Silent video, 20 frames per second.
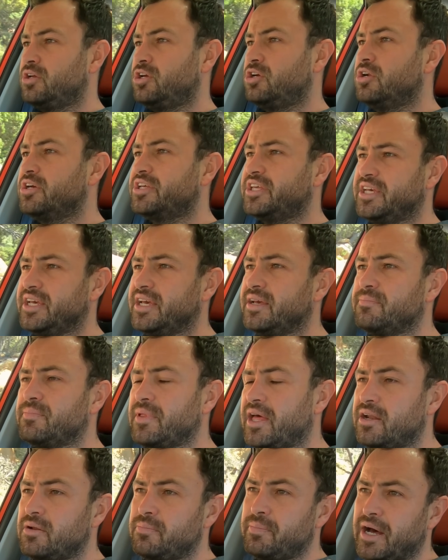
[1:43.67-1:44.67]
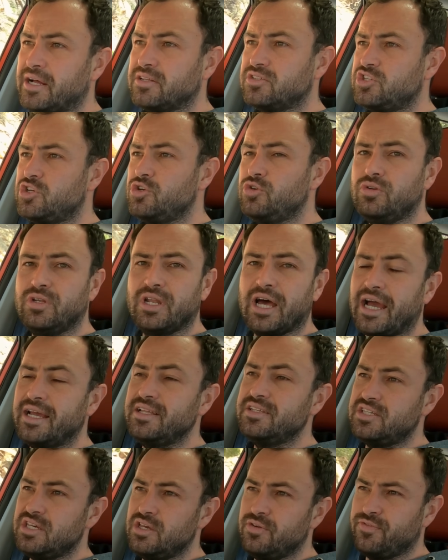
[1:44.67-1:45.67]
You're looking at about
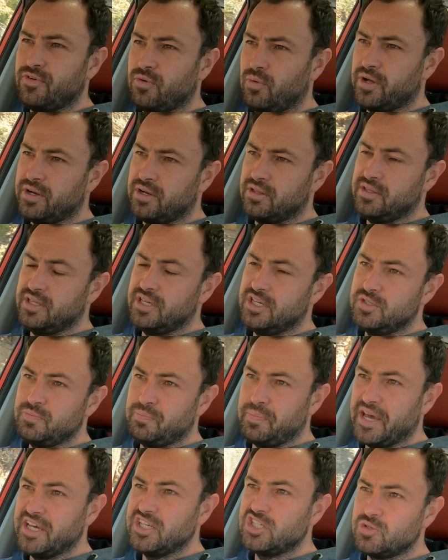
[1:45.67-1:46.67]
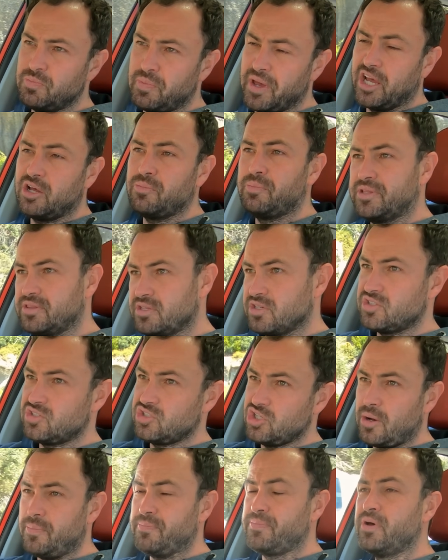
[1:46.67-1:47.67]
$290 for one of these, base spec, but this
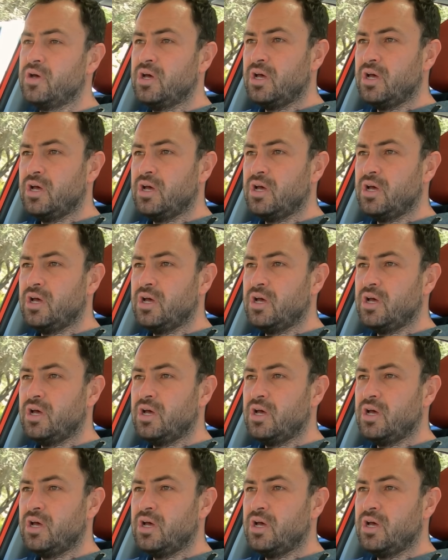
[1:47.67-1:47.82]
top